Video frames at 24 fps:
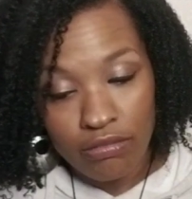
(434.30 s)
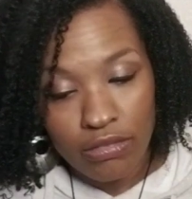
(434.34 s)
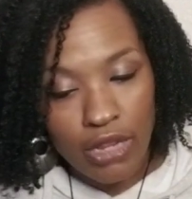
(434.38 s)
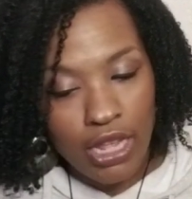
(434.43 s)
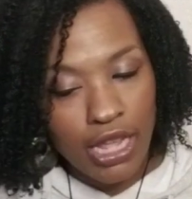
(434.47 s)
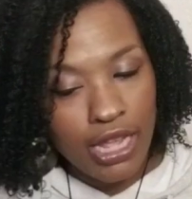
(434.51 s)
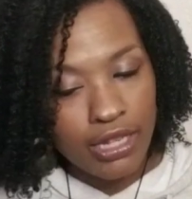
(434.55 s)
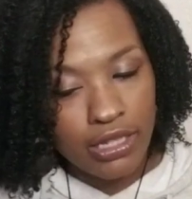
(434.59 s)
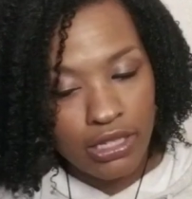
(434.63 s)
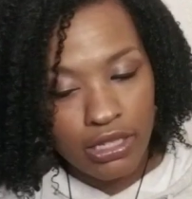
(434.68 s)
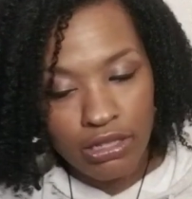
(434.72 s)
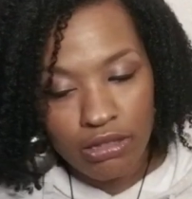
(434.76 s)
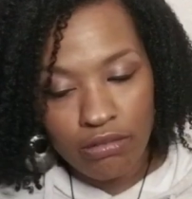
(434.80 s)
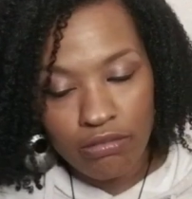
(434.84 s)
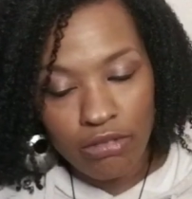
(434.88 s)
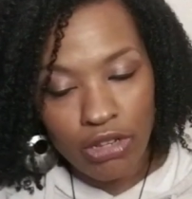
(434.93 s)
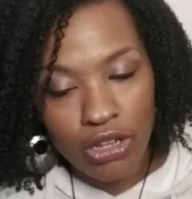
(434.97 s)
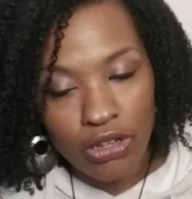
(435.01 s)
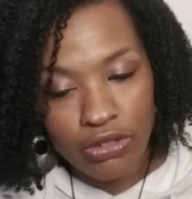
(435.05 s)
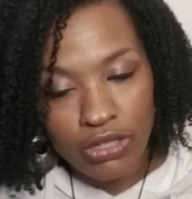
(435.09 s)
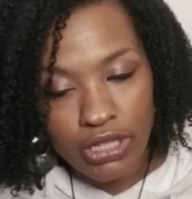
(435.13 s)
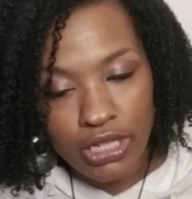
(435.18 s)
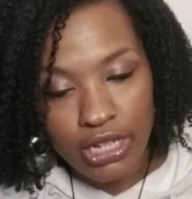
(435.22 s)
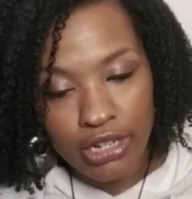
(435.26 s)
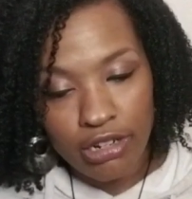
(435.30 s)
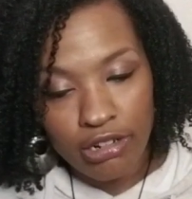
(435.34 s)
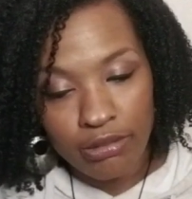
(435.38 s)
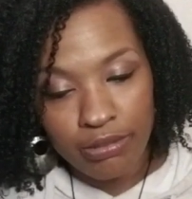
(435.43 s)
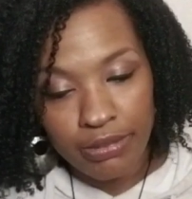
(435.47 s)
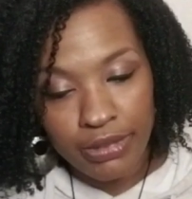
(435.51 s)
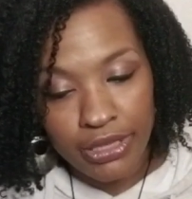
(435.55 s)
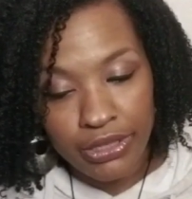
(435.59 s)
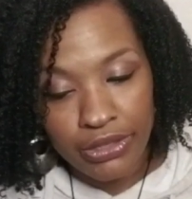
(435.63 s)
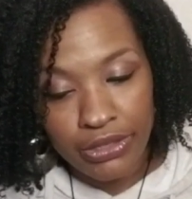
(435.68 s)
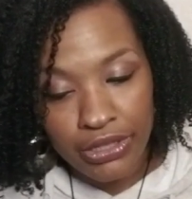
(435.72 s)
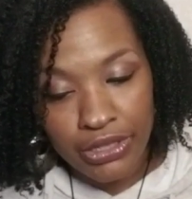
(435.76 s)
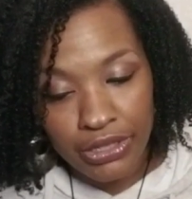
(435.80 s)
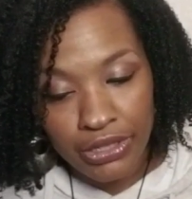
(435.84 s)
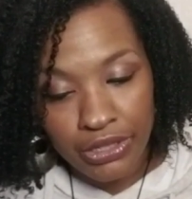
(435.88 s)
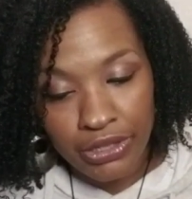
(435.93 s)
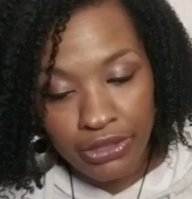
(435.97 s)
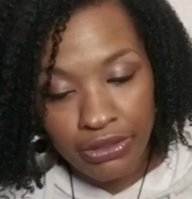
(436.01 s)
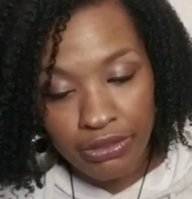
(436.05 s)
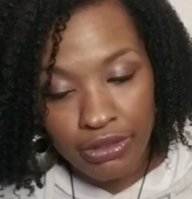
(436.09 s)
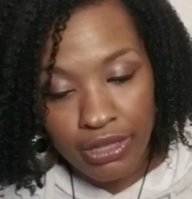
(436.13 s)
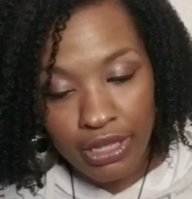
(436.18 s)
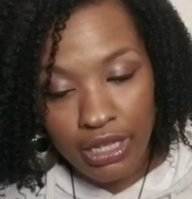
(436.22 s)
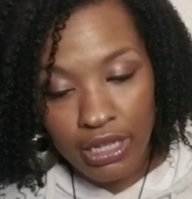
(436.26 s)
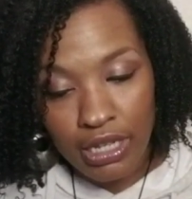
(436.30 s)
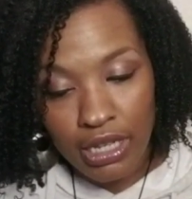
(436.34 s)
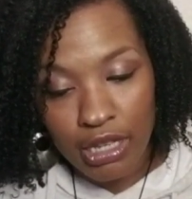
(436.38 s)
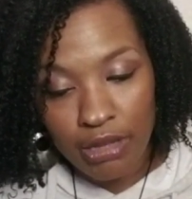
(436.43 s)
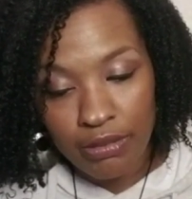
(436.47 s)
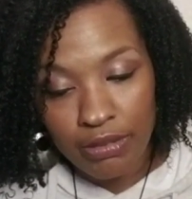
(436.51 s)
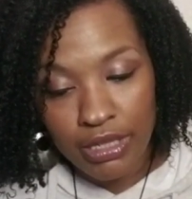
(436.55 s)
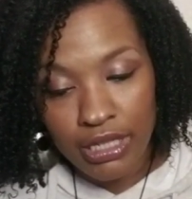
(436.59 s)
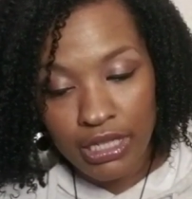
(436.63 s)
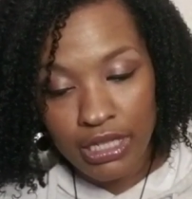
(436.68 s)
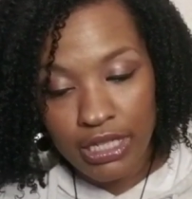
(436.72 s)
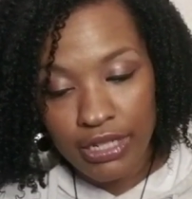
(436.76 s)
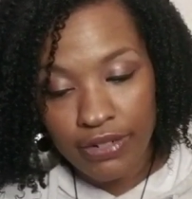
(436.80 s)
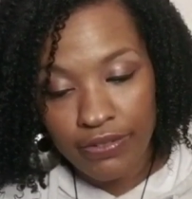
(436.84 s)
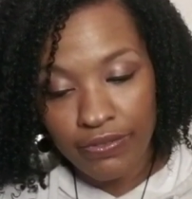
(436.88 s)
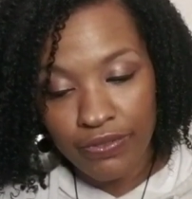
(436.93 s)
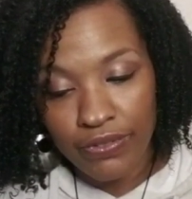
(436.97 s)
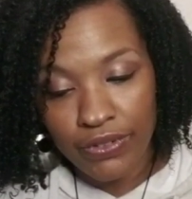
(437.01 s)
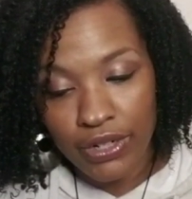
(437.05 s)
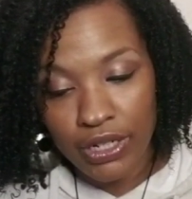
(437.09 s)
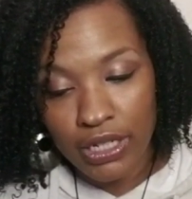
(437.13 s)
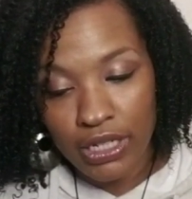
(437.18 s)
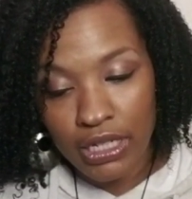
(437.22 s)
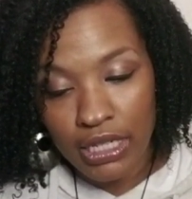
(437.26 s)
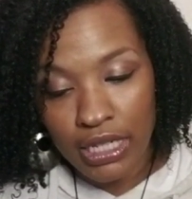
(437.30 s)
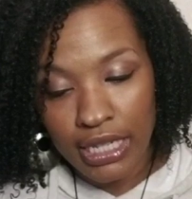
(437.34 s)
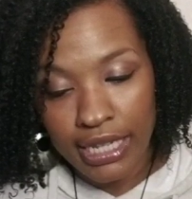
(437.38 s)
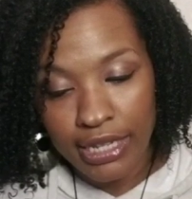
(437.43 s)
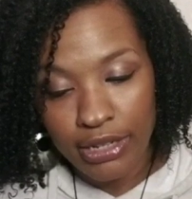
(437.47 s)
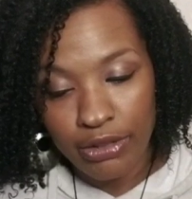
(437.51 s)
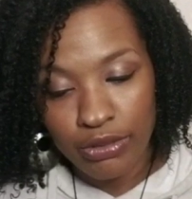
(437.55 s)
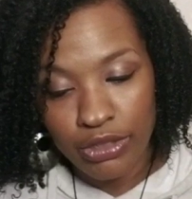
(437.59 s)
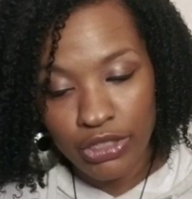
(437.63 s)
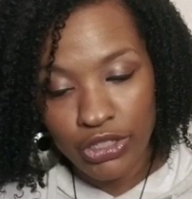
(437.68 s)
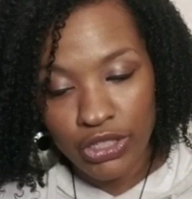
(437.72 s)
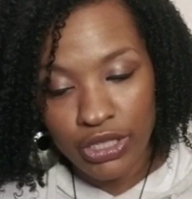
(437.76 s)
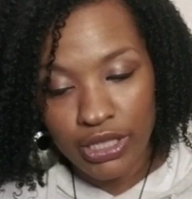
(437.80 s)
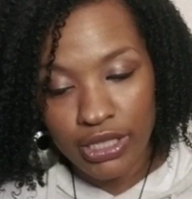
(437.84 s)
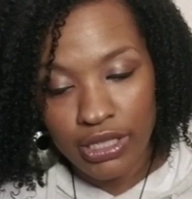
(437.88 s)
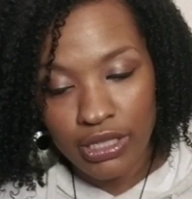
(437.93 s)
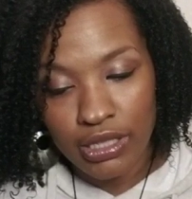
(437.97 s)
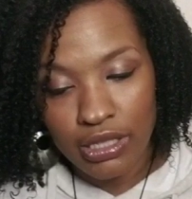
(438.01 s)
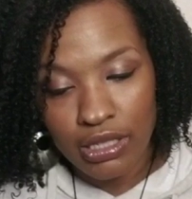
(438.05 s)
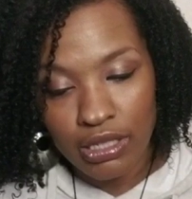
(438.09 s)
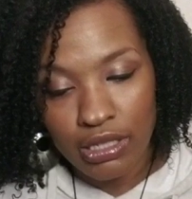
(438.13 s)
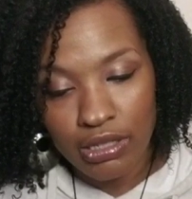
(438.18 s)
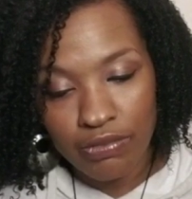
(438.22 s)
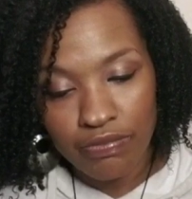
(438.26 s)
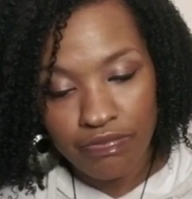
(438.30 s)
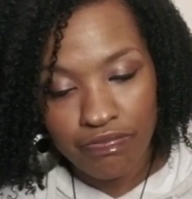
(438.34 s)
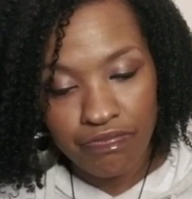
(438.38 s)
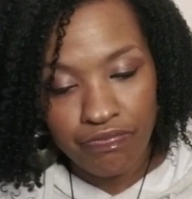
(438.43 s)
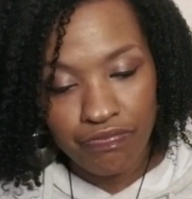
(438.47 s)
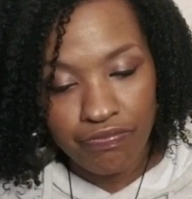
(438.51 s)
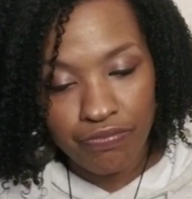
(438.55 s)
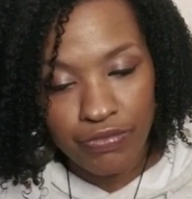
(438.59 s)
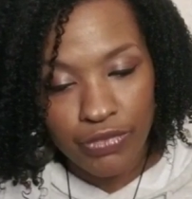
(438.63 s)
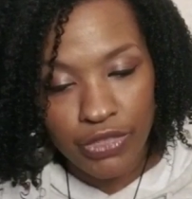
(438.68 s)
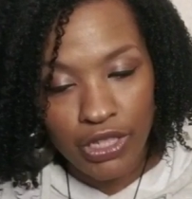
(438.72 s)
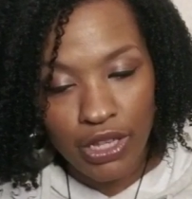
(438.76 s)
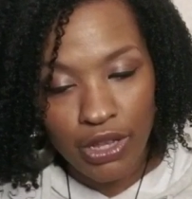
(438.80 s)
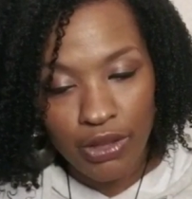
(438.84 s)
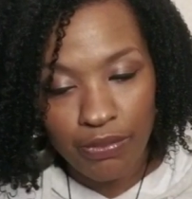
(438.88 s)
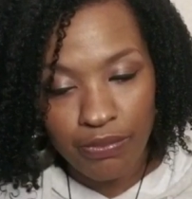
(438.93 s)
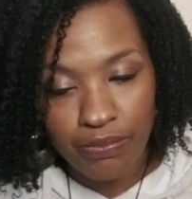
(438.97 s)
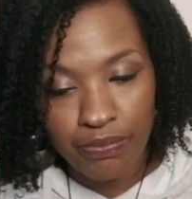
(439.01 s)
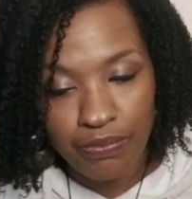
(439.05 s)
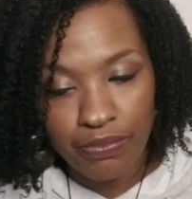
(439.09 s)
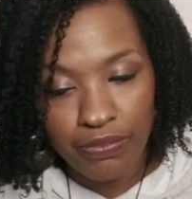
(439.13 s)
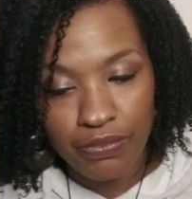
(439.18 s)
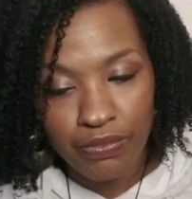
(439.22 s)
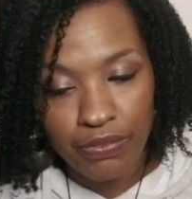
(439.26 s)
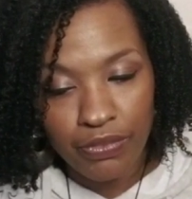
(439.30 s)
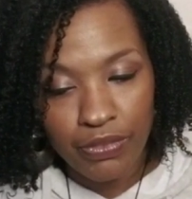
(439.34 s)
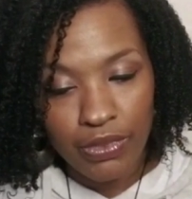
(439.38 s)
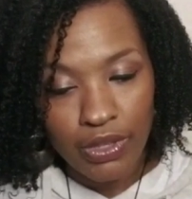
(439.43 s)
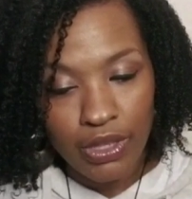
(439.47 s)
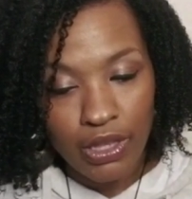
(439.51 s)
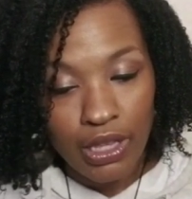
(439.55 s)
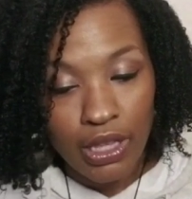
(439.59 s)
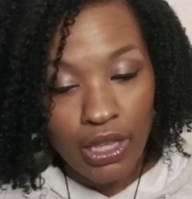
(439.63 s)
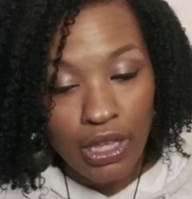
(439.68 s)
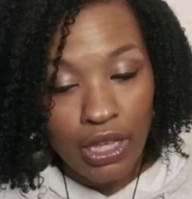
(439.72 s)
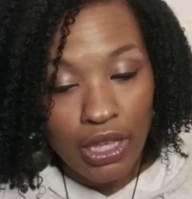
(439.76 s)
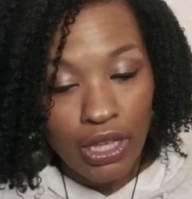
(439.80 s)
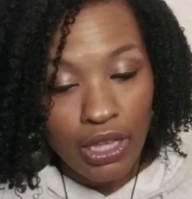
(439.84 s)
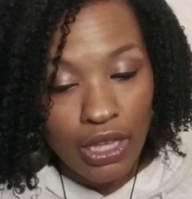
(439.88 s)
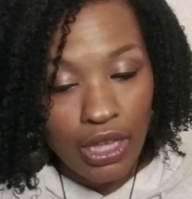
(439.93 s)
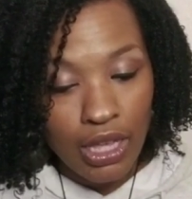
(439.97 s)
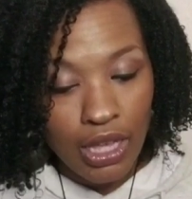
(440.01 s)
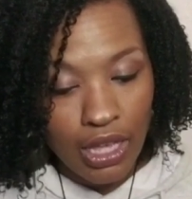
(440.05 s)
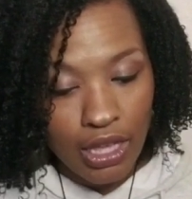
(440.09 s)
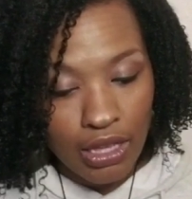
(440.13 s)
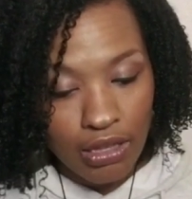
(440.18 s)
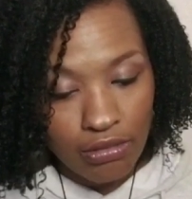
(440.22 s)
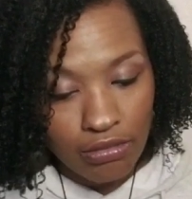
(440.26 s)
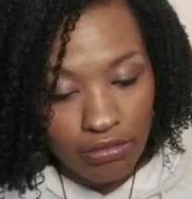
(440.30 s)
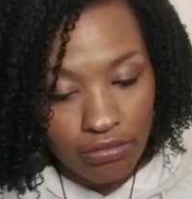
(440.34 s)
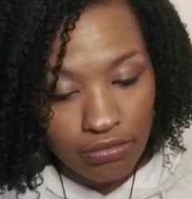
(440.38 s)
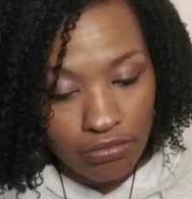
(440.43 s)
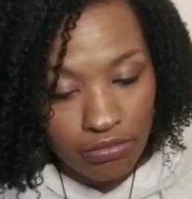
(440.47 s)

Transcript: as Lo Scarabeo do, they come in different languages. So, yeah.